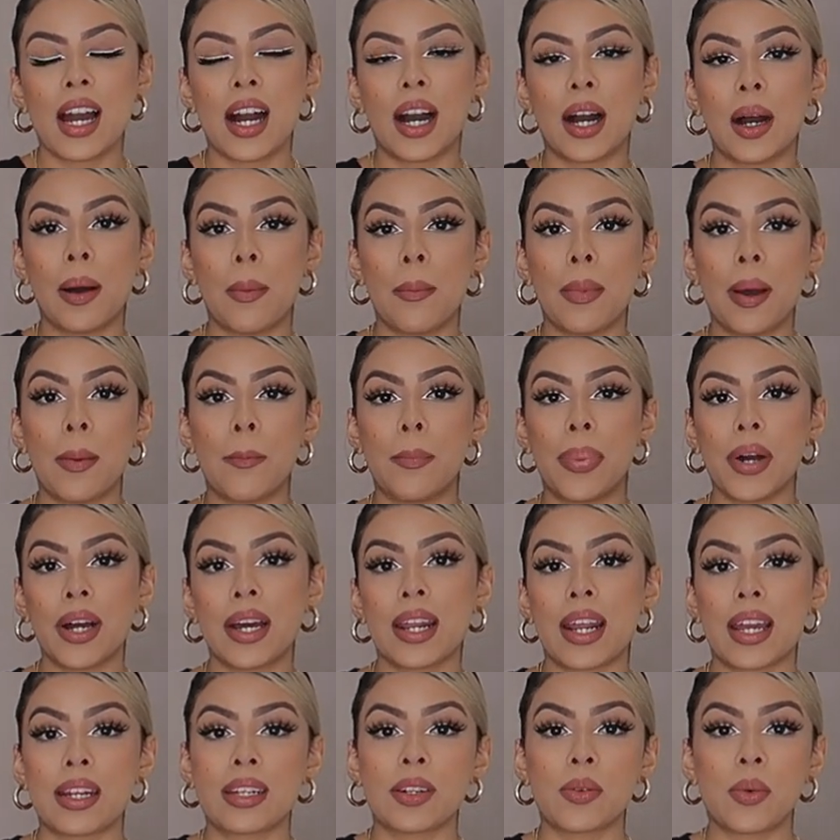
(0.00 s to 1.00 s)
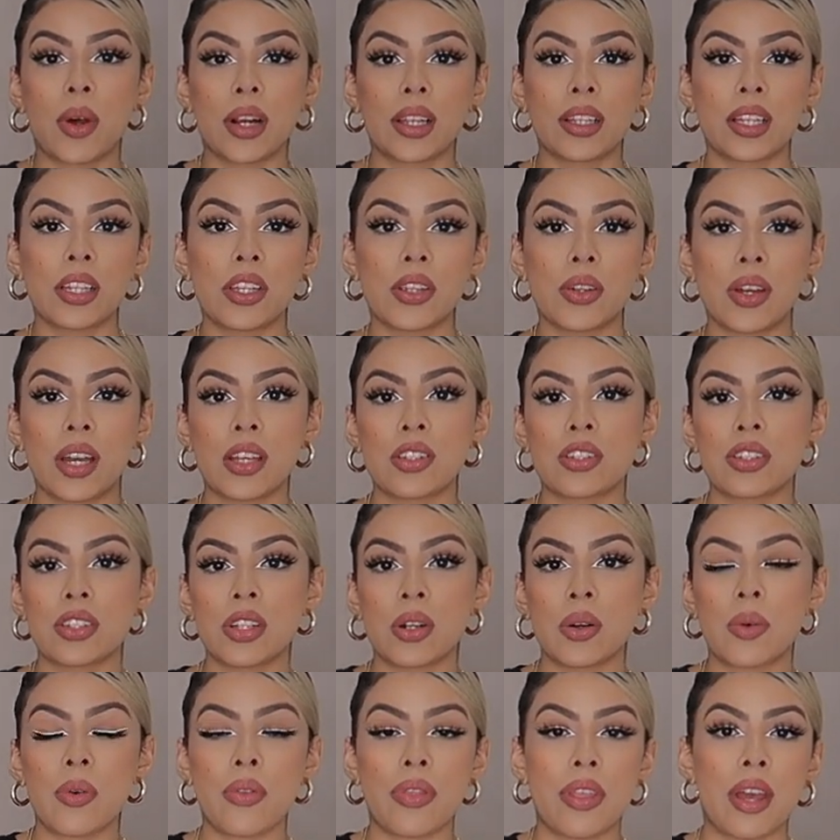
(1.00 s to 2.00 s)
But I did want to let you guys
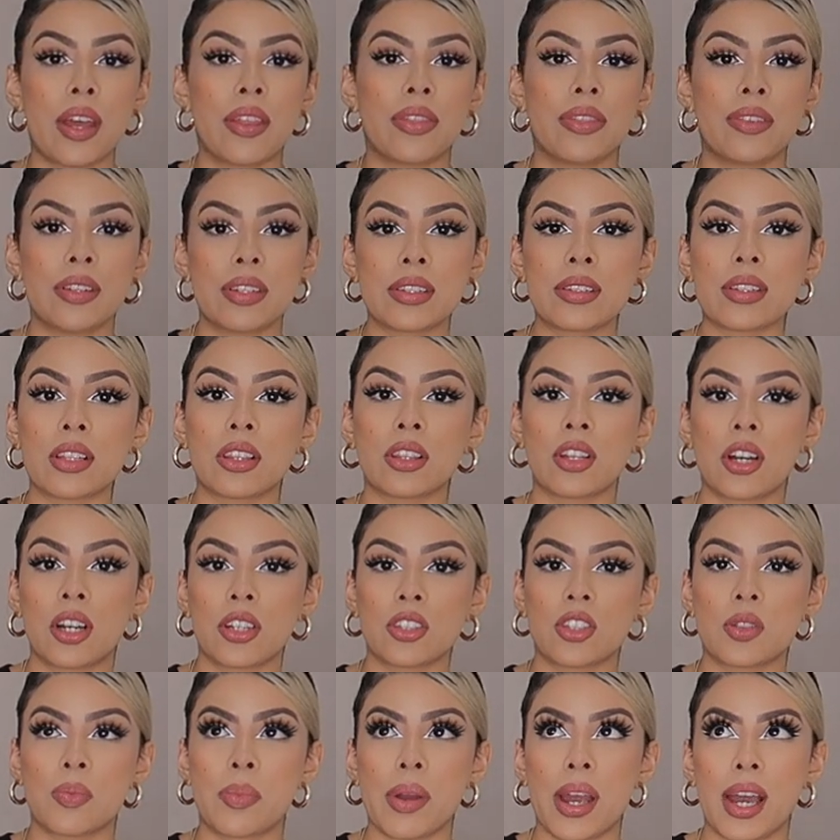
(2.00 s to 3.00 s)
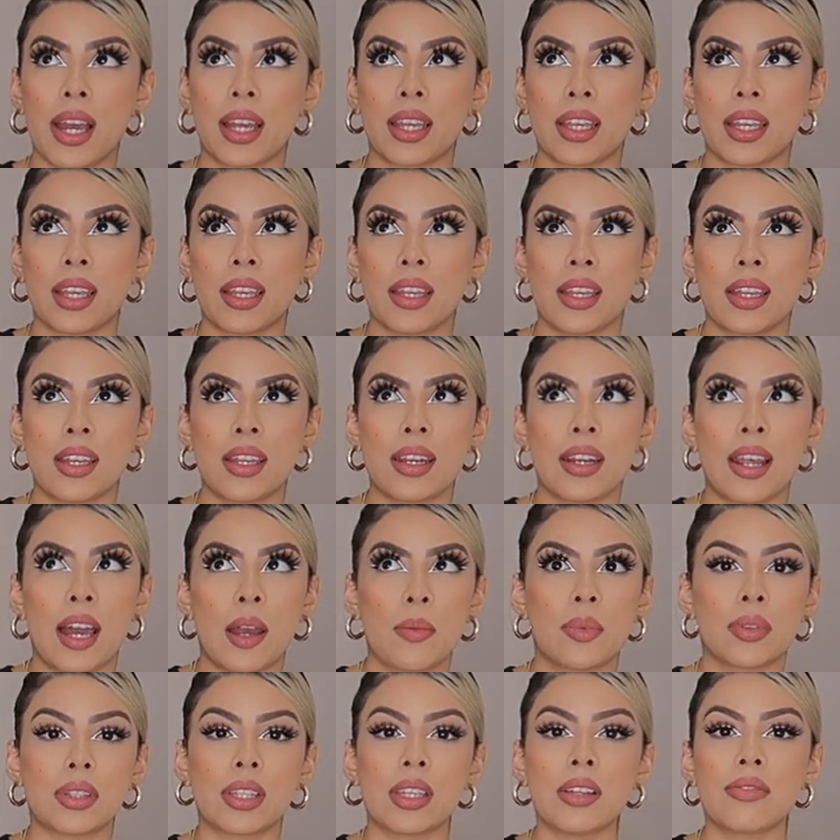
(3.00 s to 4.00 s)
know that this launched back in,
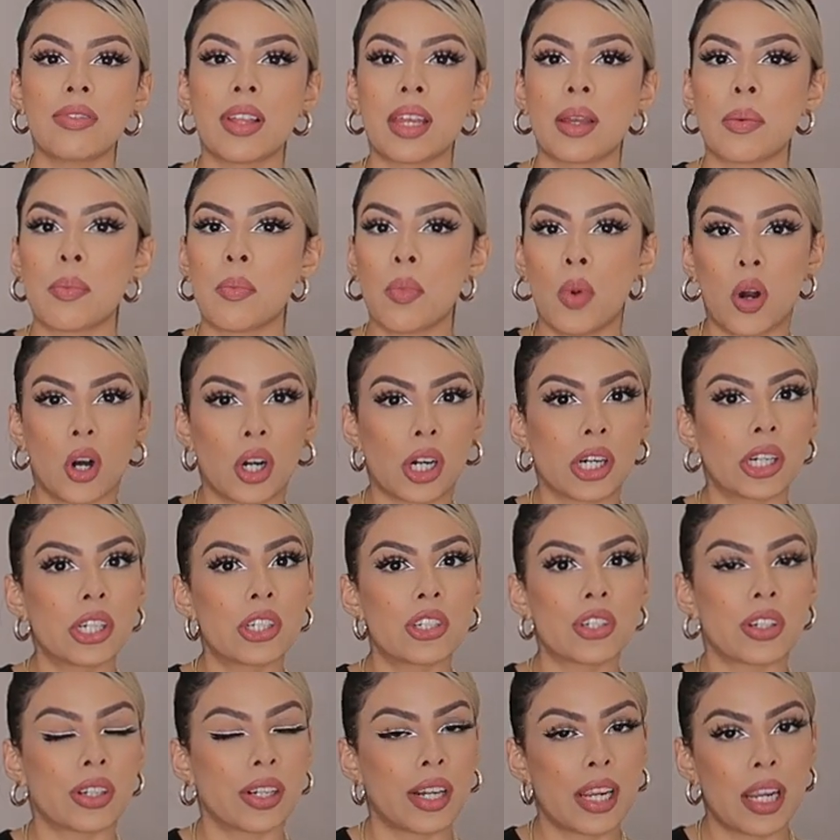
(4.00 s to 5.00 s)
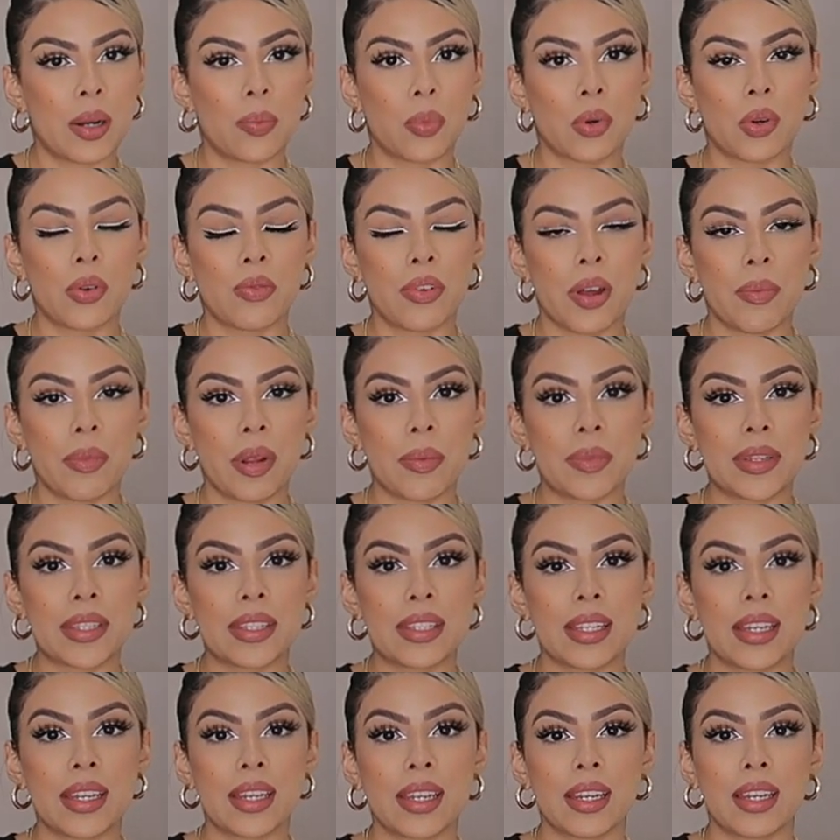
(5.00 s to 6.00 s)
I believe, like March or April if I'm not
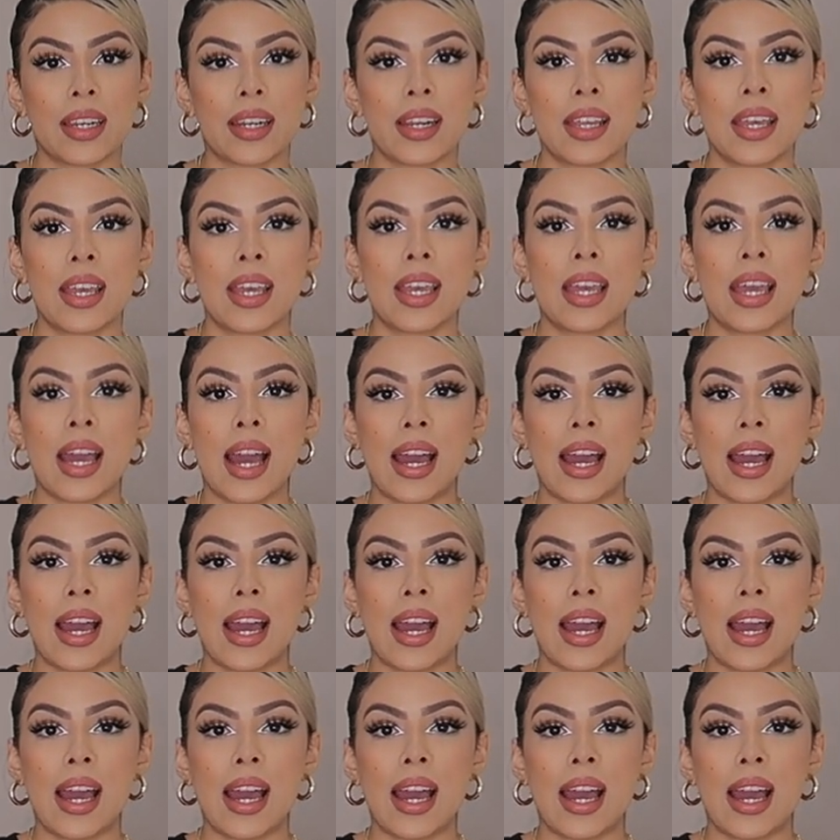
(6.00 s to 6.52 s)
mistaken.